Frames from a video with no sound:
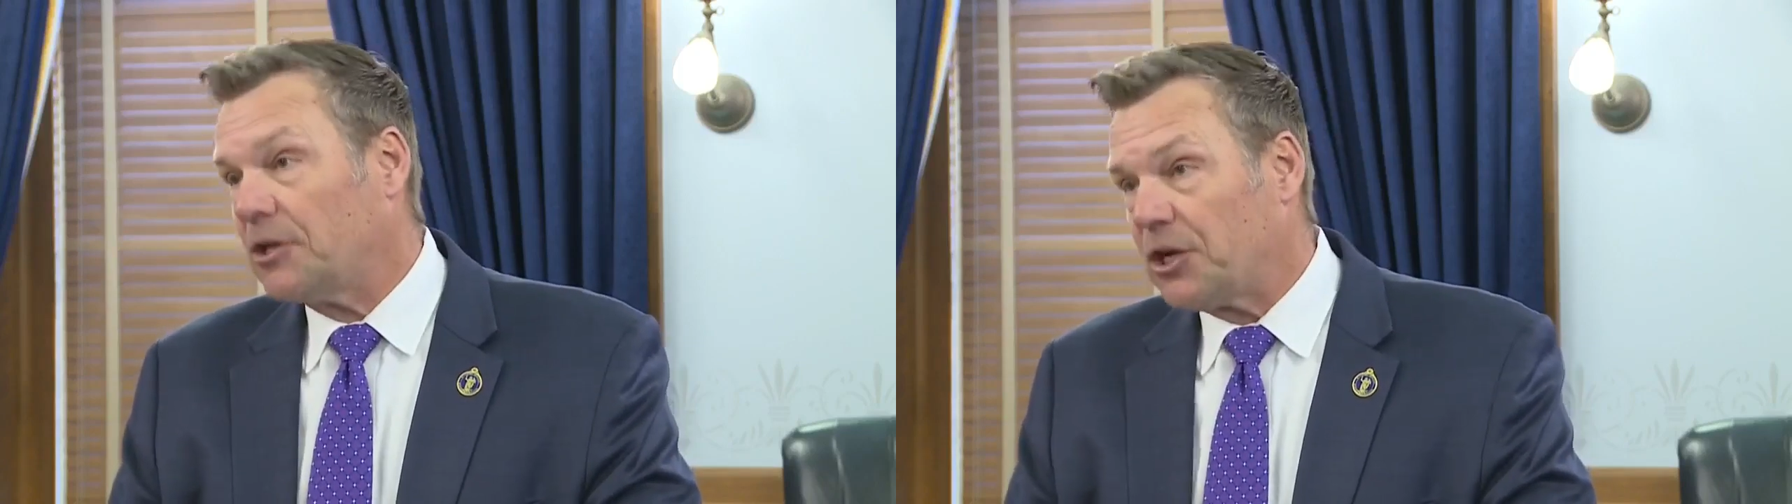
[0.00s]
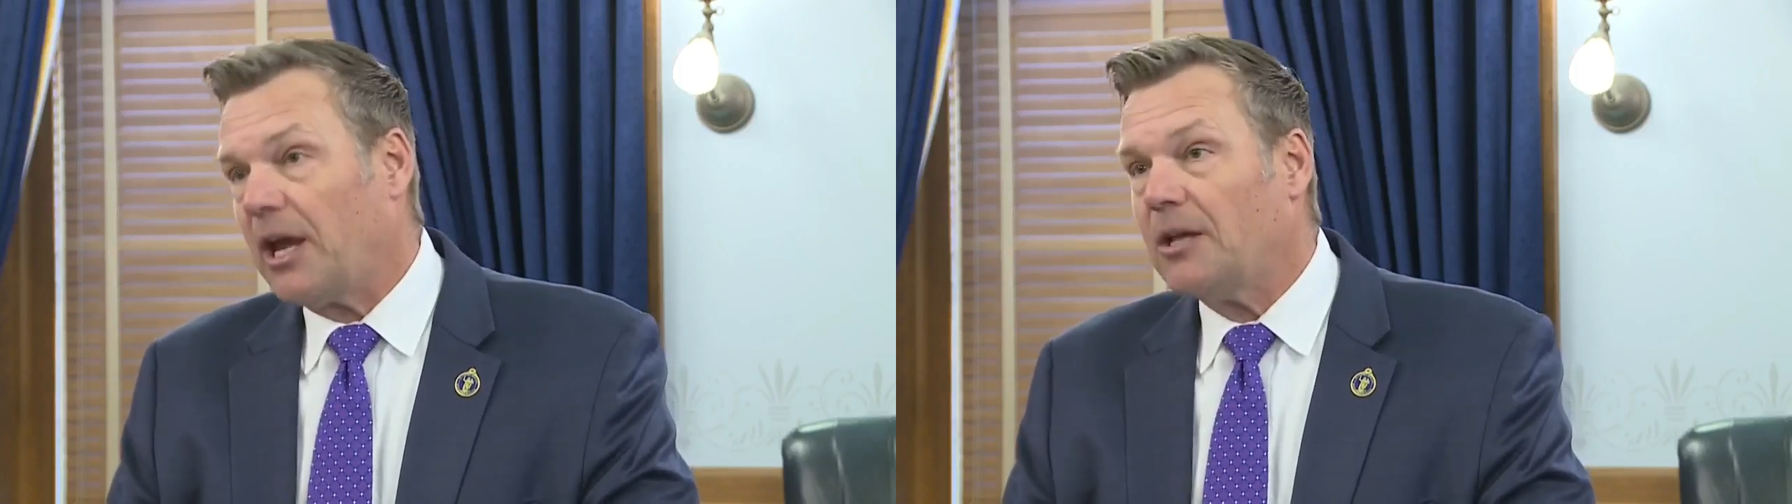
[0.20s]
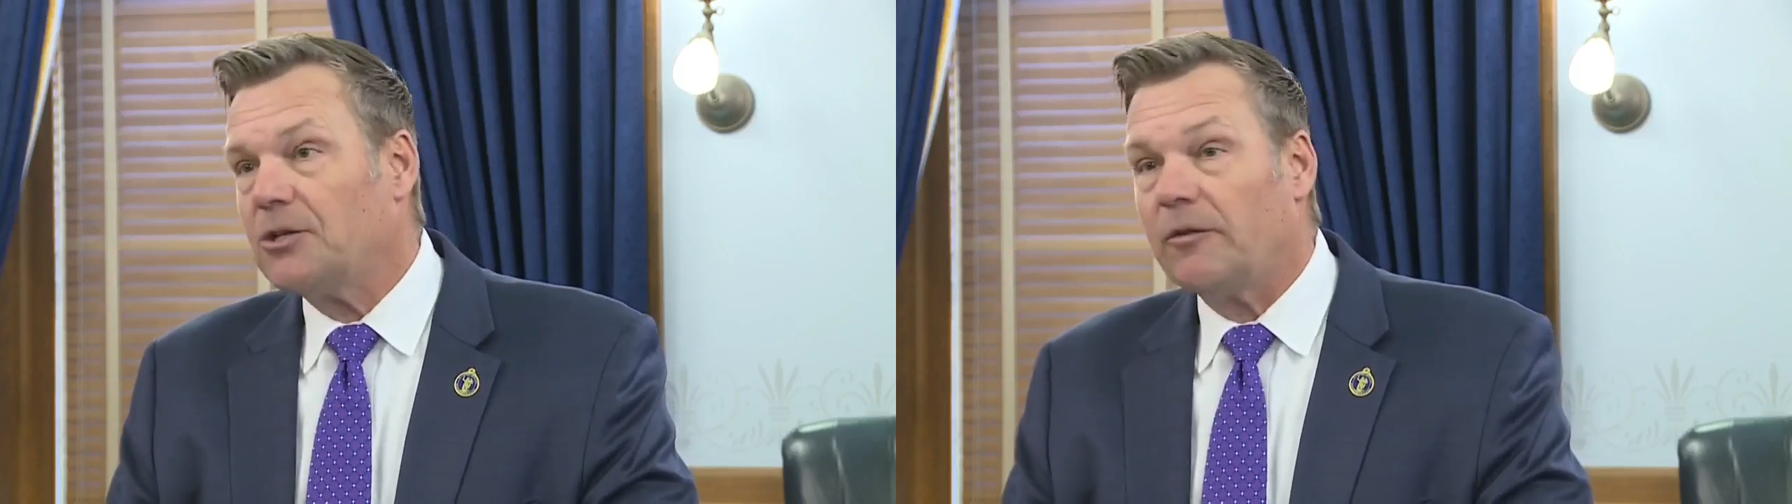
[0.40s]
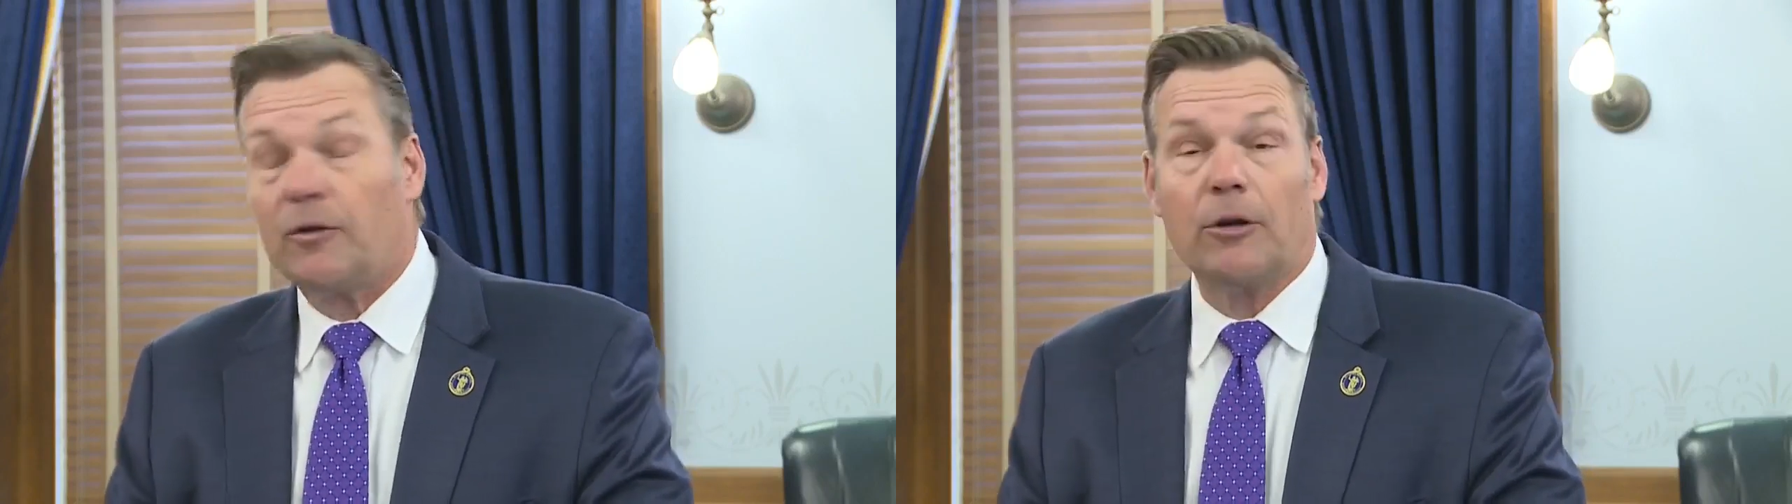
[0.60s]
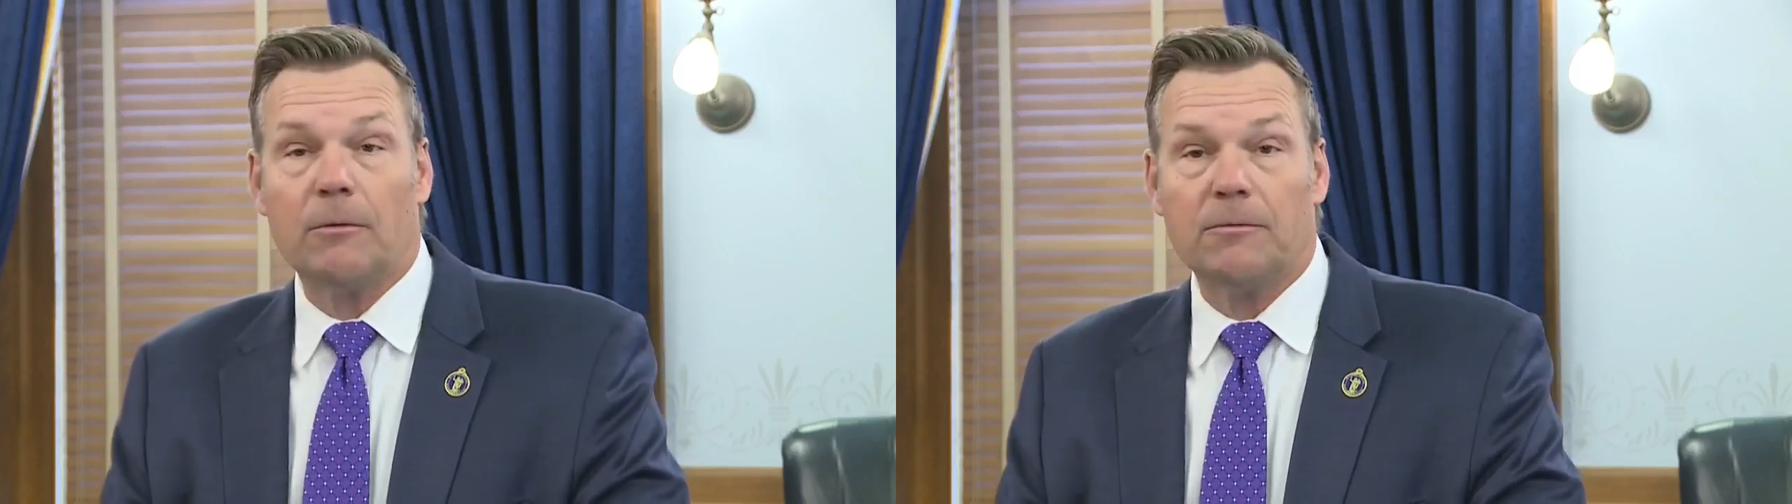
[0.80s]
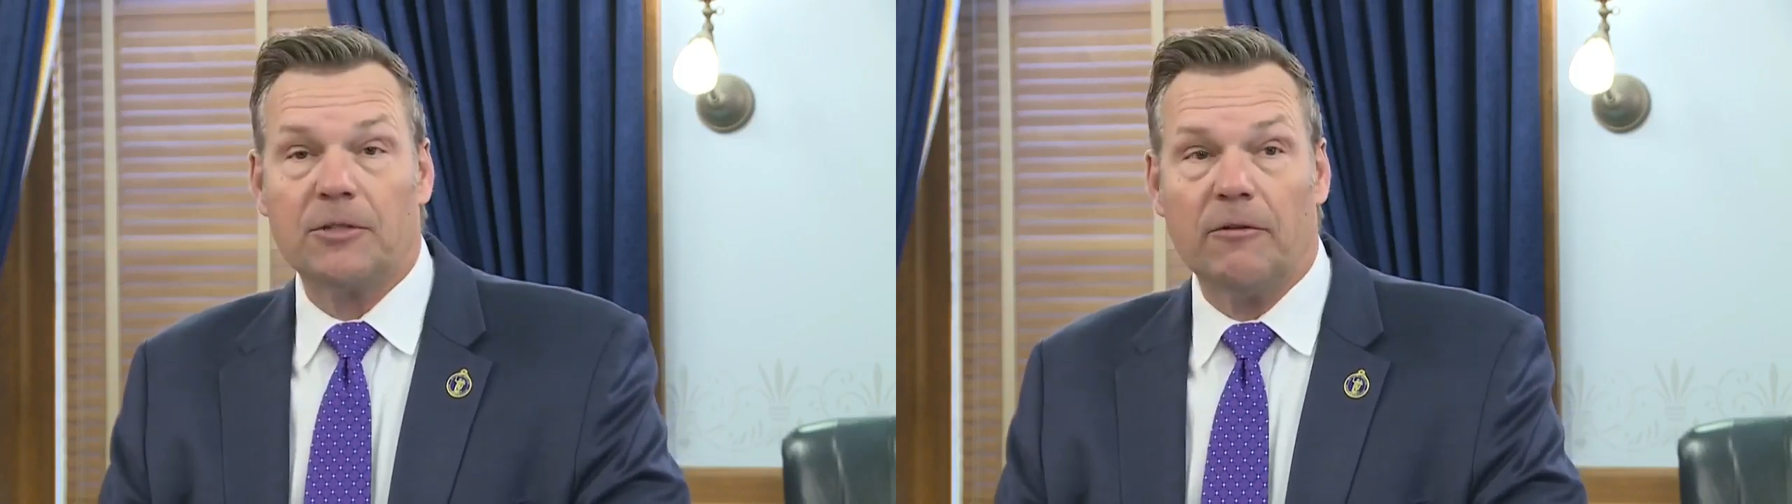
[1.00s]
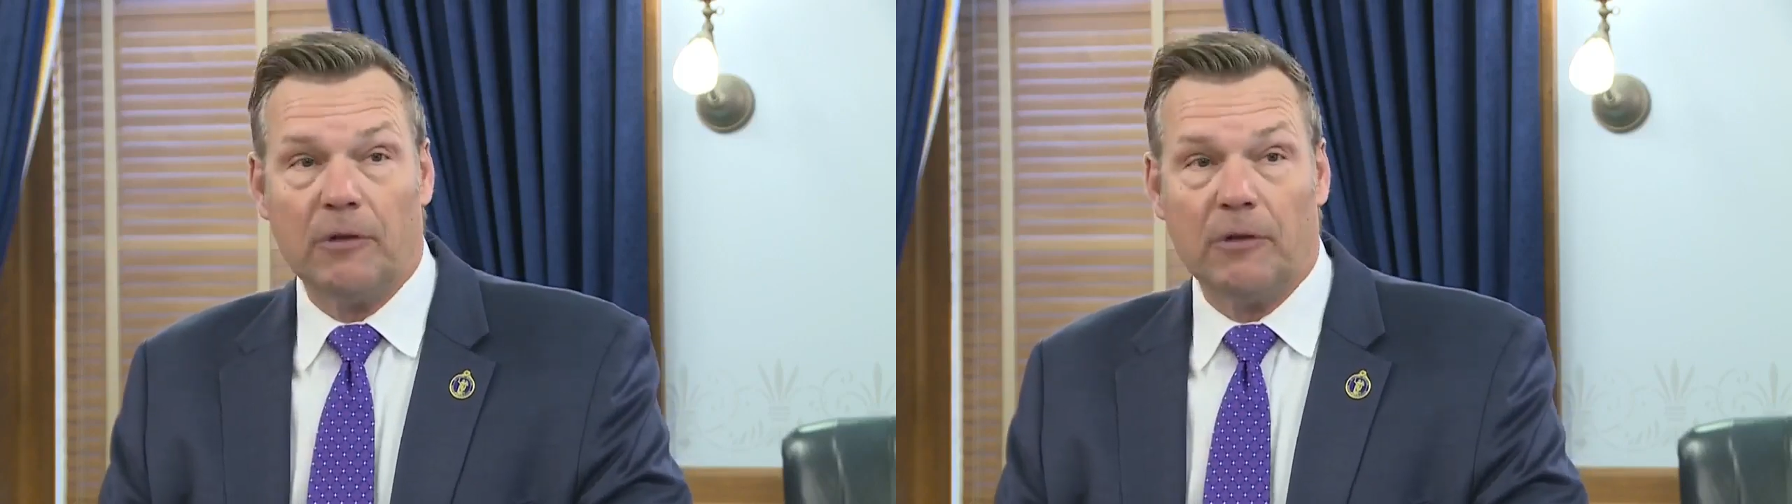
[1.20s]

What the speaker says: a change of terms